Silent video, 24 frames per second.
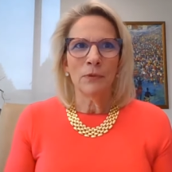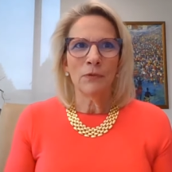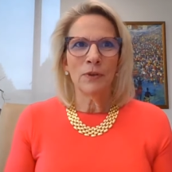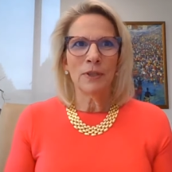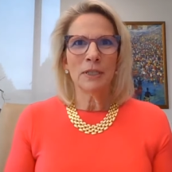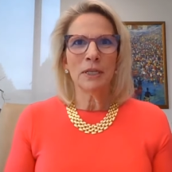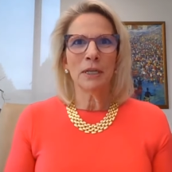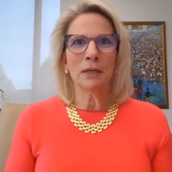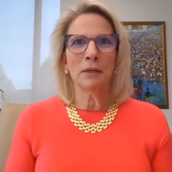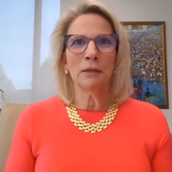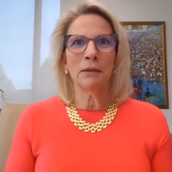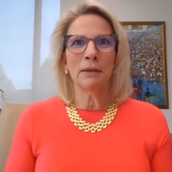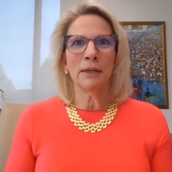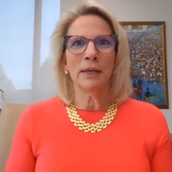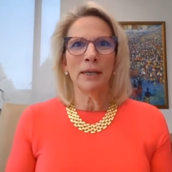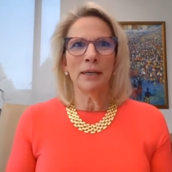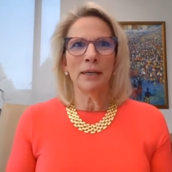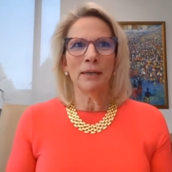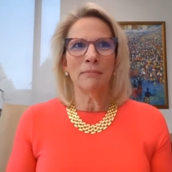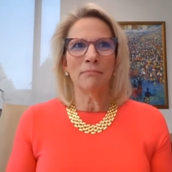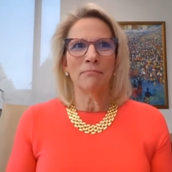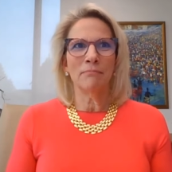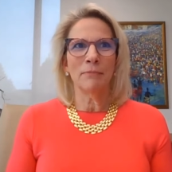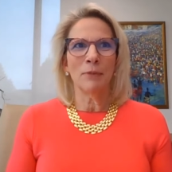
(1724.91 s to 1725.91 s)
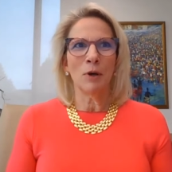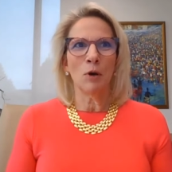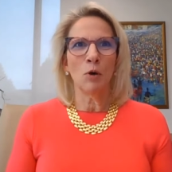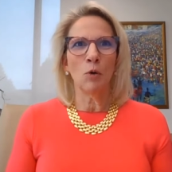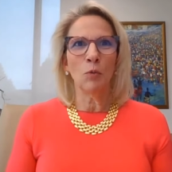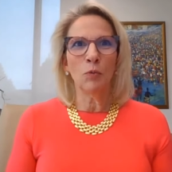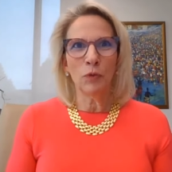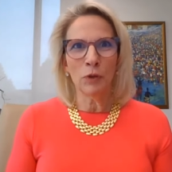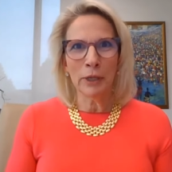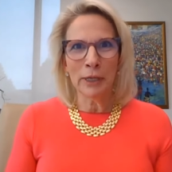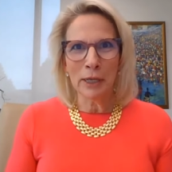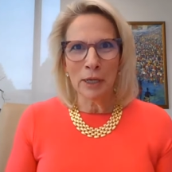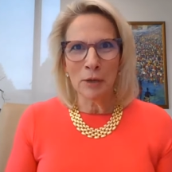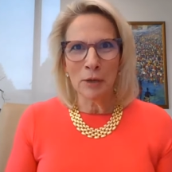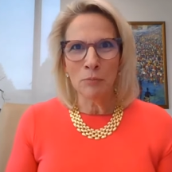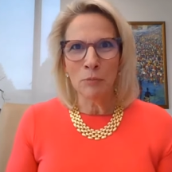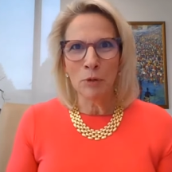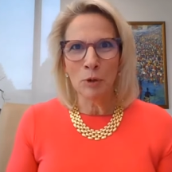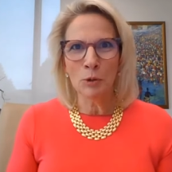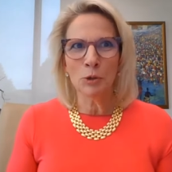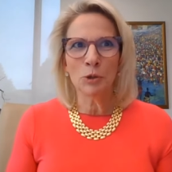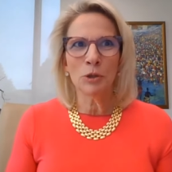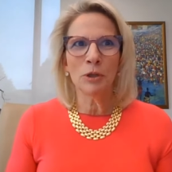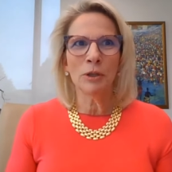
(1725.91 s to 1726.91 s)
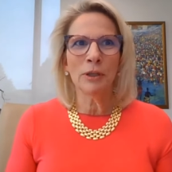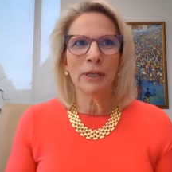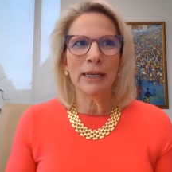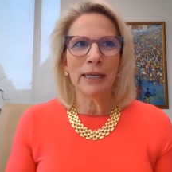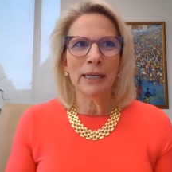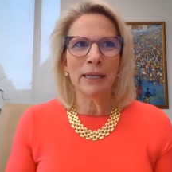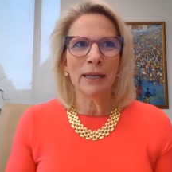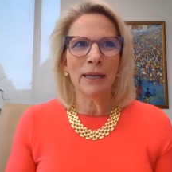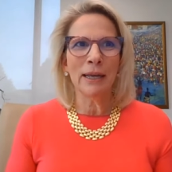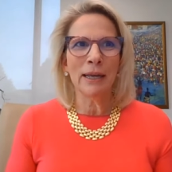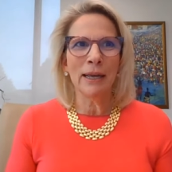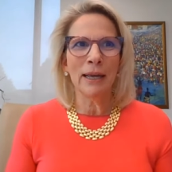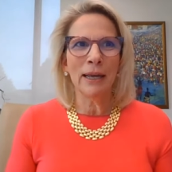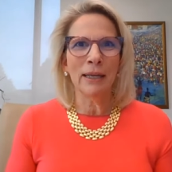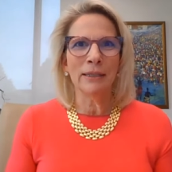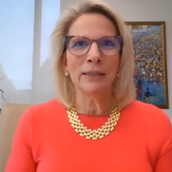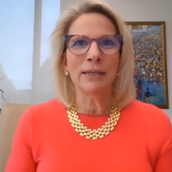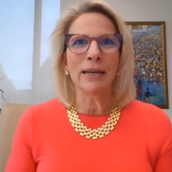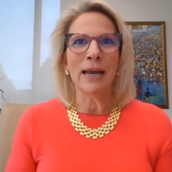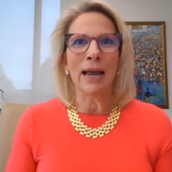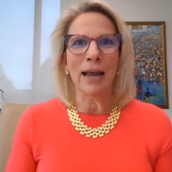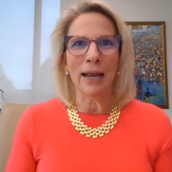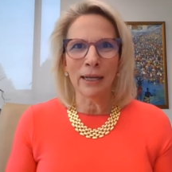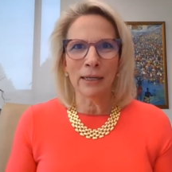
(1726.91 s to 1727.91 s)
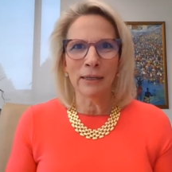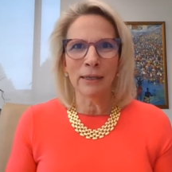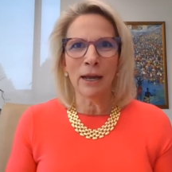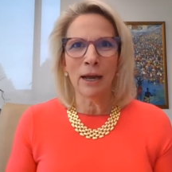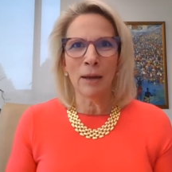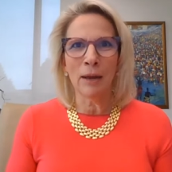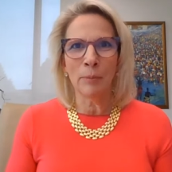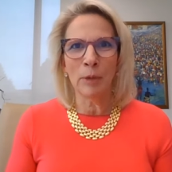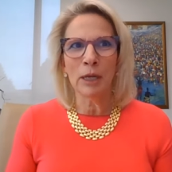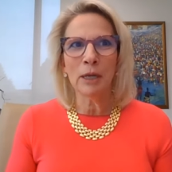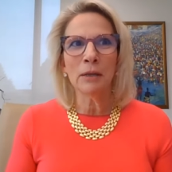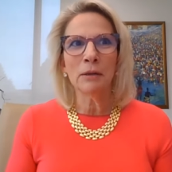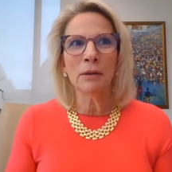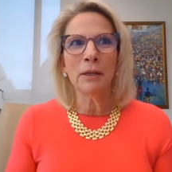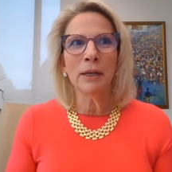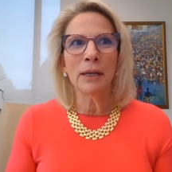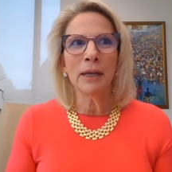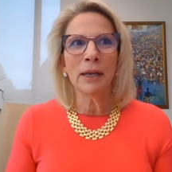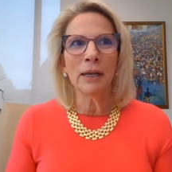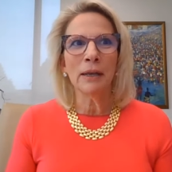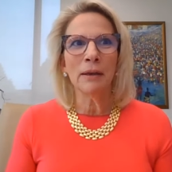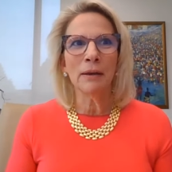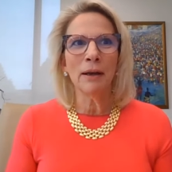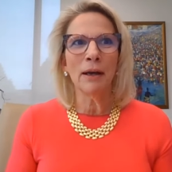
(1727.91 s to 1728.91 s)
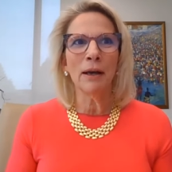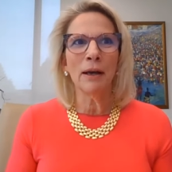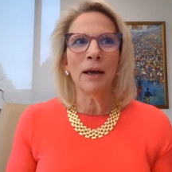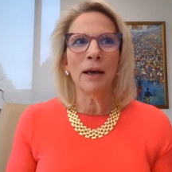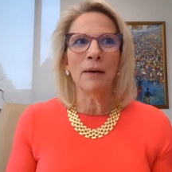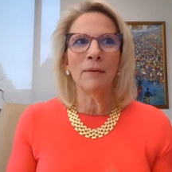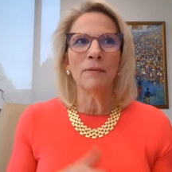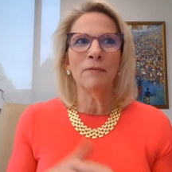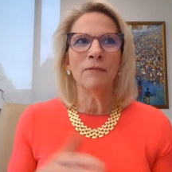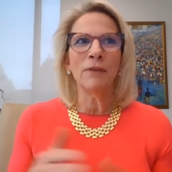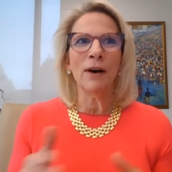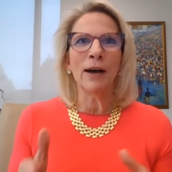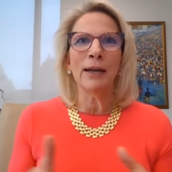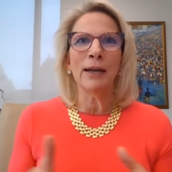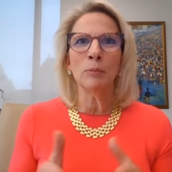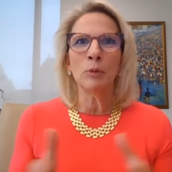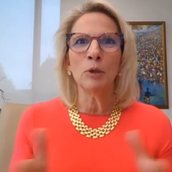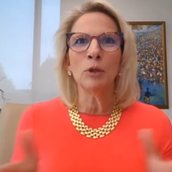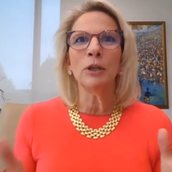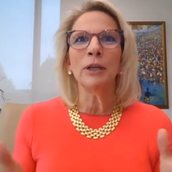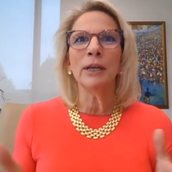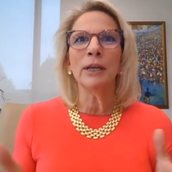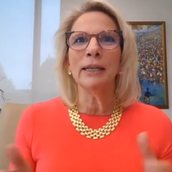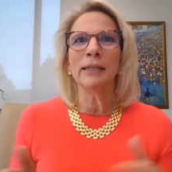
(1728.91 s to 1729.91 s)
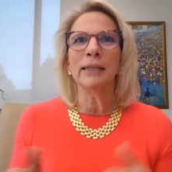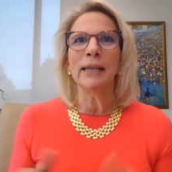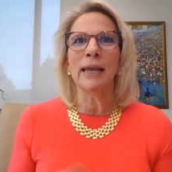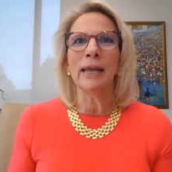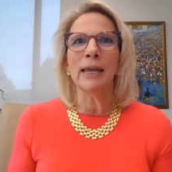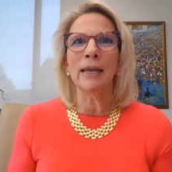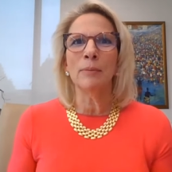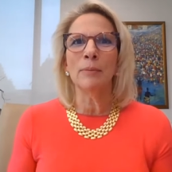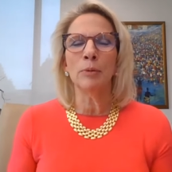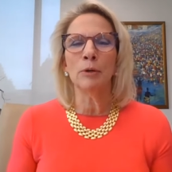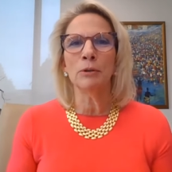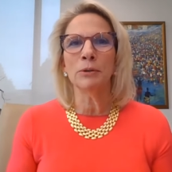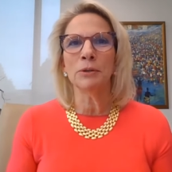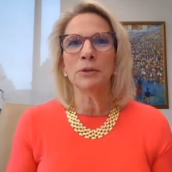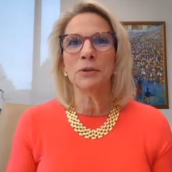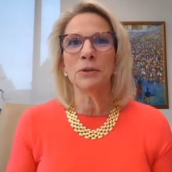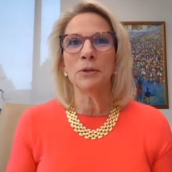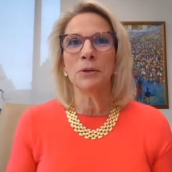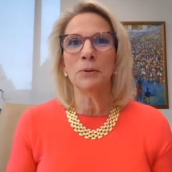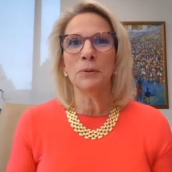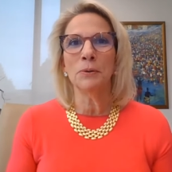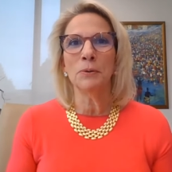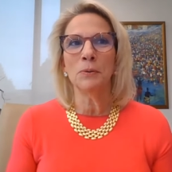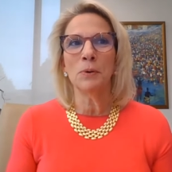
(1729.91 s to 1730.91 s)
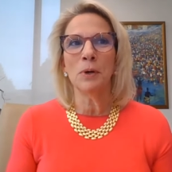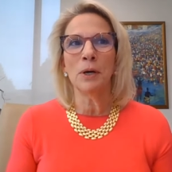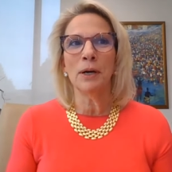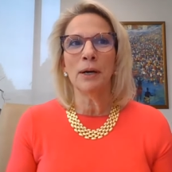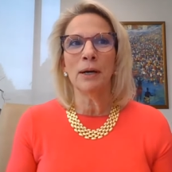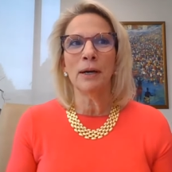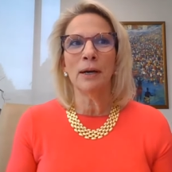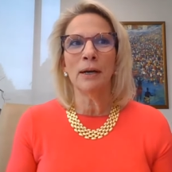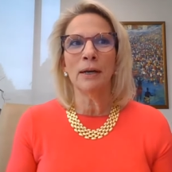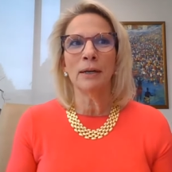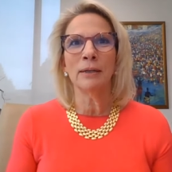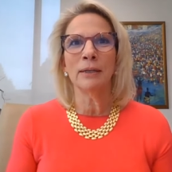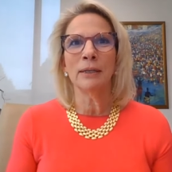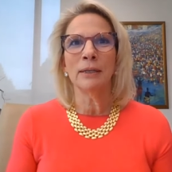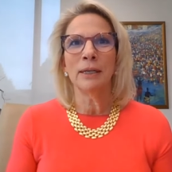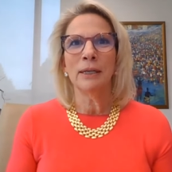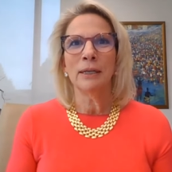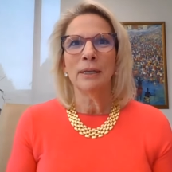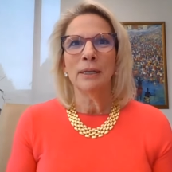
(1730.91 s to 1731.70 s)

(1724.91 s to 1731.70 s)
physically, hopefully emotionally and economically uh, viable and able to uh,